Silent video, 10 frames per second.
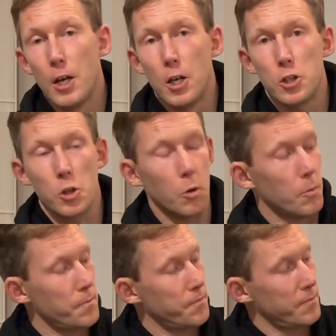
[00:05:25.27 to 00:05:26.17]
So,
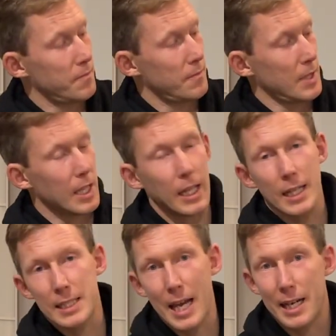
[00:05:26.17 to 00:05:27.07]
like I
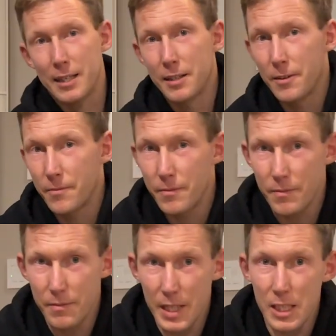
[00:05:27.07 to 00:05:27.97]
said,
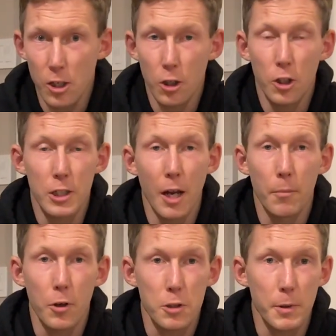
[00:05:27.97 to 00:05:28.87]
these are good
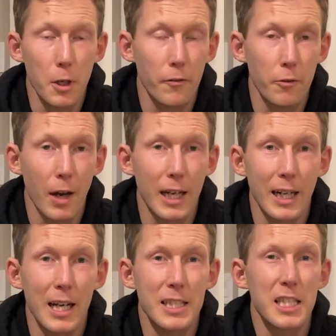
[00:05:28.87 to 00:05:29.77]
numbers, but you have to
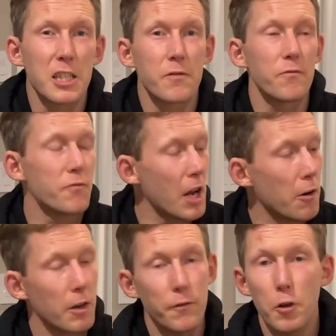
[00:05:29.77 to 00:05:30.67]
recognize this is
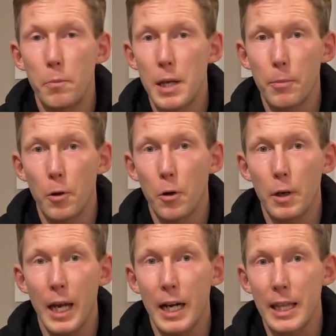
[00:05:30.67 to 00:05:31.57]
very few people who are
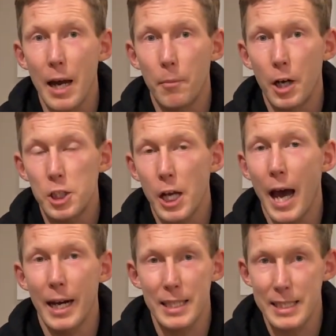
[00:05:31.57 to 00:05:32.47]
getting that much.
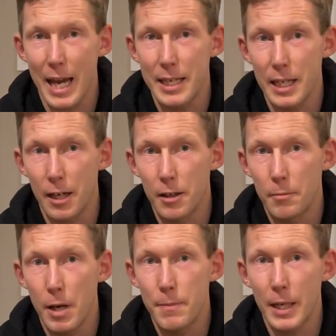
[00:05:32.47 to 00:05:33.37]
Adesanya
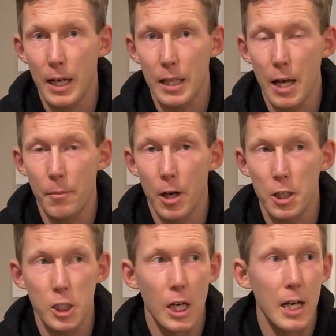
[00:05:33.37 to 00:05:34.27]
might be getting that
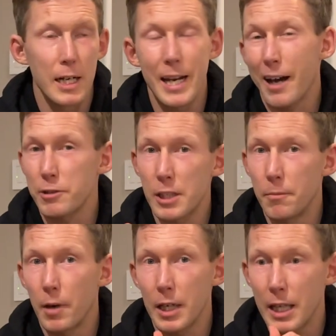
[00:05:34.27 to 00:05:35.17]
much. Now
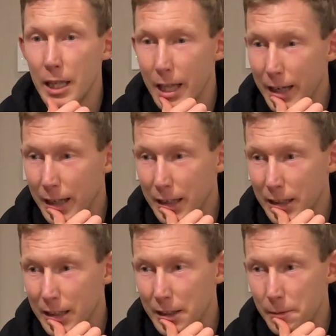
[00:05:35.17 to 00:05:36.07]
somebody
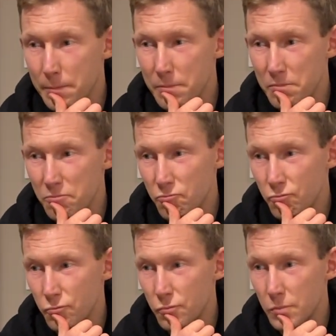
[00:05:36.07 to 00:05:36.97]
like
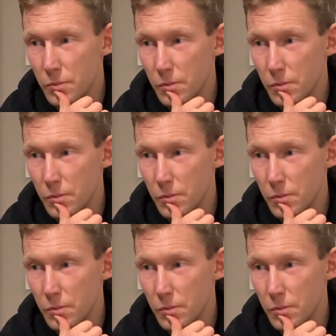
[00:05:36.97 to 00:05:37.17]
mm,